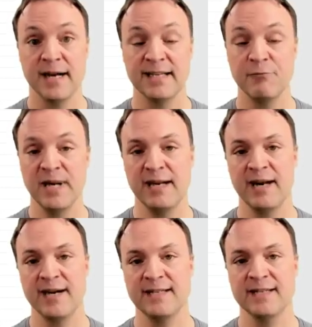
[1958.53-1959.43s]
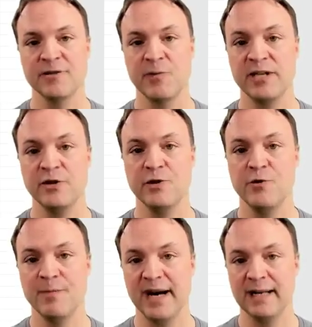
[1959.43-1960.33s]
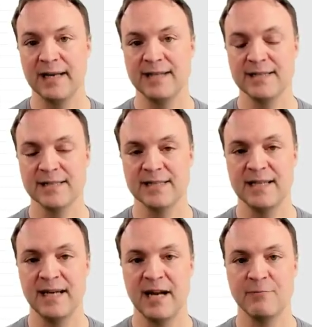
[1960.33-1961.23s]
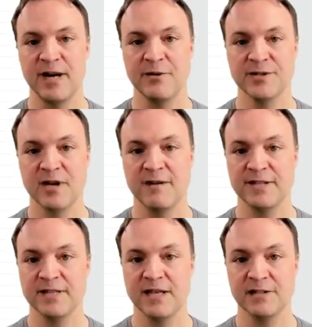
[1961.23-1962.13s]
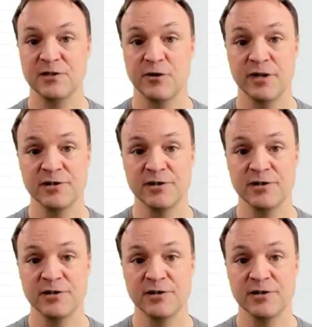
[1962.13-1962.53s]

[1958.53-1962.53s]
Give me any ideas what you might like to see in Microsoft Excel tutorial.